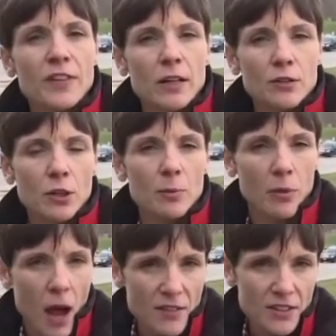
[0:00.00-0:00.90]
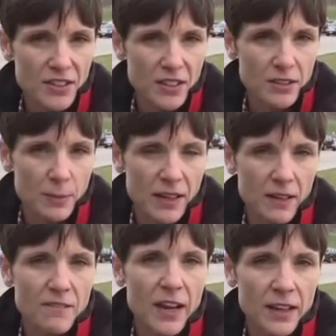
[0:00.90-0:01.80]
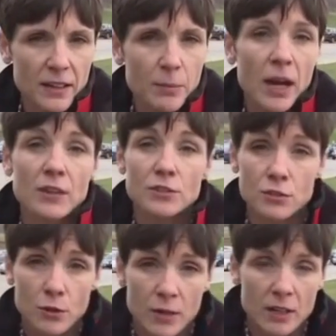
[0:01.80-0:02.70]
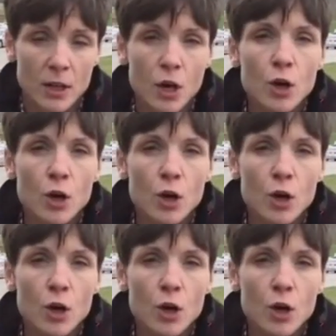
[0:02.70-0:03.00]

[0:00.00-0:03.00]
feels her privacy is being invaded by a student